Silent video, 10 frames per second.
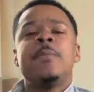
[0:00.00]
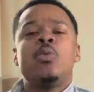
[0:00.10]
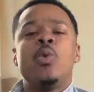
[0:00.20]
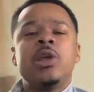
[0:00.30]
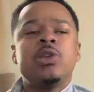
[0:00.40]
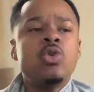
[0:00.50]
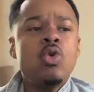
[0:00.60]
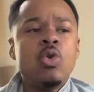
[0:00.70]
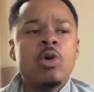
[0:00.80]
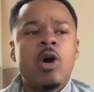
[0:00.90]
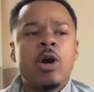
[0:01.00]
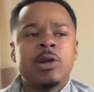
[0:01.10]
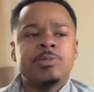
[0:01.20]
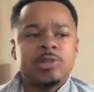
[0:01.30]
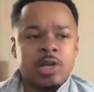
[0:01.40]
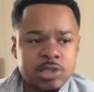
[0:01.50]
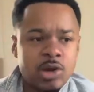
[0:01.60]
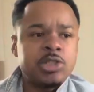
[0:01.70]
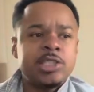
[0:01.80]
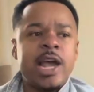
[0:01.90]
When you are
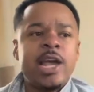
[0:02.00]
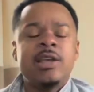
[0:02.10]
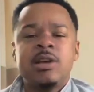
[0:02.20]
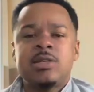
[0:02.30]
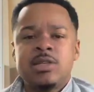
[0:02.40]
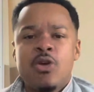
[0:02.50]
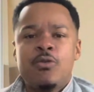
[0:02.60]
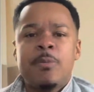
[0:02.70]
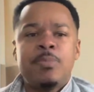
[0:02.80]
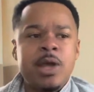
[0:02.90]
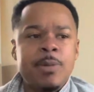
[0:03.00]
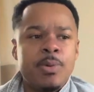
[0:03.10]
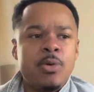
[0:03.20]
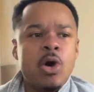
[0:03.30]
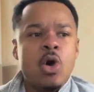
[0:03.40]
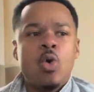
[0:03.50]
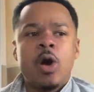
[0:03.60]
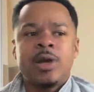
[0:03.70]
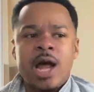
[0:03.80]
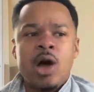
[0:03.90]
associating yourself with people who
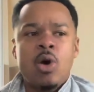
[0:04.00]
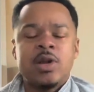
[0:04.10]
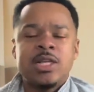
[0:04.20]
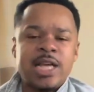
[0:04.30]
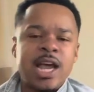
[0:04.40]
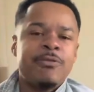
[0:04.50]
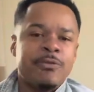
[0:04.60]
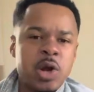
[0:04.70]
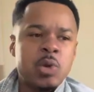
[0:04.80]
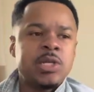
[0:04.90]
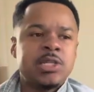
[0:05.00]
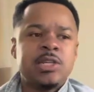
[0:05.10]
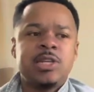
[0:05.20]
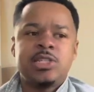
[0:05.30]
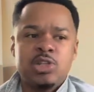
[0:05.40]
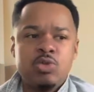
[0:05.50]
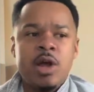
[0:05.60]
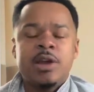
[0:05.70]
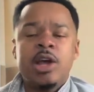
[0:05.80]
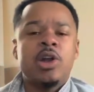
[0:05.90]
are not on the same frequency as you,
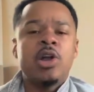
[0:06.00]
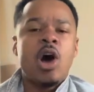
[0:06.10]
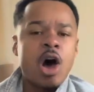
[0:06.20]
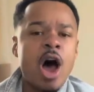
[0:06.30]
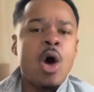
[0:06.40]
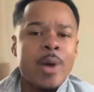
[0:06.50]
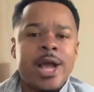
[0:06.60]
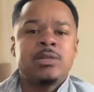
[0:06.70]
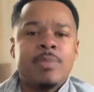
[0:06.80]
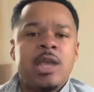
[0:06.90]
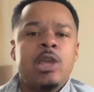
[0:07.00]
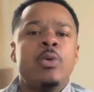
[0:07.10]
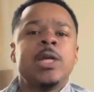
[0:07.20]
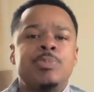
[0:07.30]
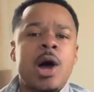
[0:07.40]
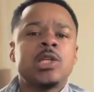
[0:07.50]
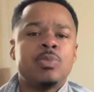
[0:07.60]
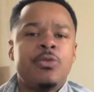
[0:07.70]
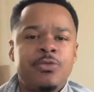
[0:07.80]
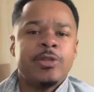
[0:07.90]
they're gonna always make you
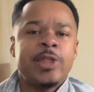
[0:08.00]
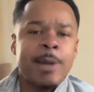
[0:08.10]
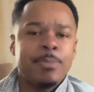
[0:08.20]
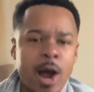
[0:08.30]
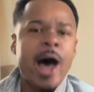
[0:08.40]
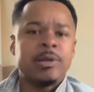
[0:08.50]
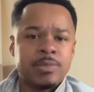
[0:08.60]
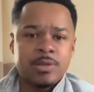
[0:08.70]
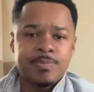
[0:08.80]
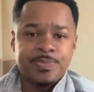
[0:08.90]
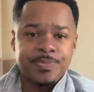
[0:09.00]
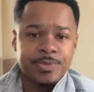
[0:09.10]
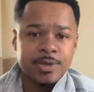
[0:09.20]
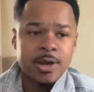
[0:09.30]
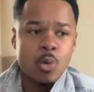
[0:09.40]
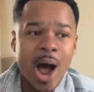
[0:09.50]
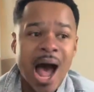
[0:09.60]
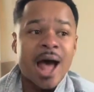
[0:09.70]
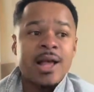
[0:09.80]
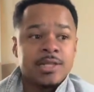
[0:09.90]
responsible for their problems.
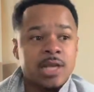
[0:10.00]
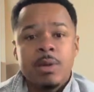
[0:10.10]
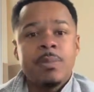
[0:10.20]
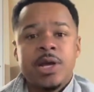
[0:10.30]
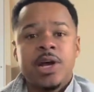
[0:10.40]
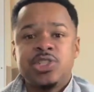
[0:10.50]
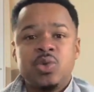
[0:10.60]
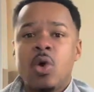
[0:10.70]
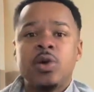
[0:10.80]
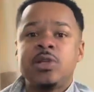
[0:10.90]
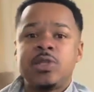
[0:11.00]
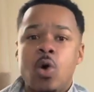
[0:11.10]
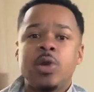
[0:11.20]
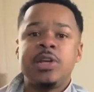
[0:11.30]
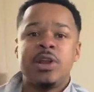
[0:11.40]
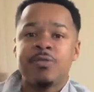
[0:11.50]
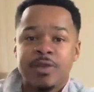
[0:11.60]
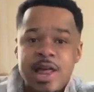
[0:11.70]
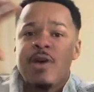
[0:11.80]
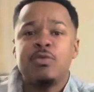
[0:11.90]
Why? Simply because you're on a totally
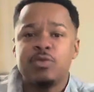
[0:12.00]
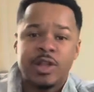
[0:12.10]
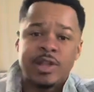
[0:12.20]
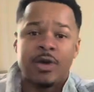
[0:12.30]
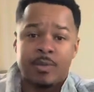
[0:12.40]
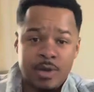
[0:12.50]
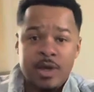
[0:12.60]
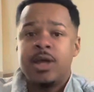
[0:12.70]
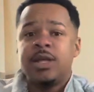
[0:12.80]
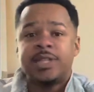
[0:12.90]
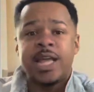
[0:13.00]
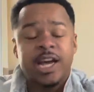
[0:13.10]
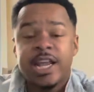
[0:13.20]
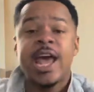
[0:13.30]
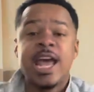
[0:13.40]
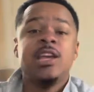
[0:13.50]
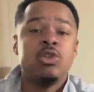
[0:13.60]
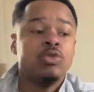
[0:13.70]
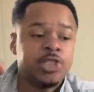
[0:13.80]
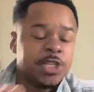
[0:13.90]
different level than them. They're gonna hate
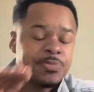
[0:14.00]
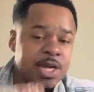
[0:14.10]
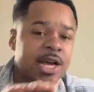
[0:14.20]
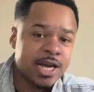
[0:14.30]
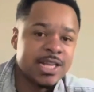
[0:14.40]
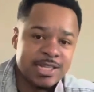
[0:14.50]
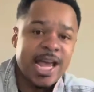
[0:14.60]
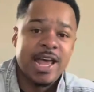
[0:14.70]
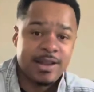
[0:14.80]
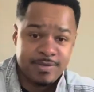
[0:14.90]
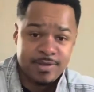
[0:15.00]
you just because that.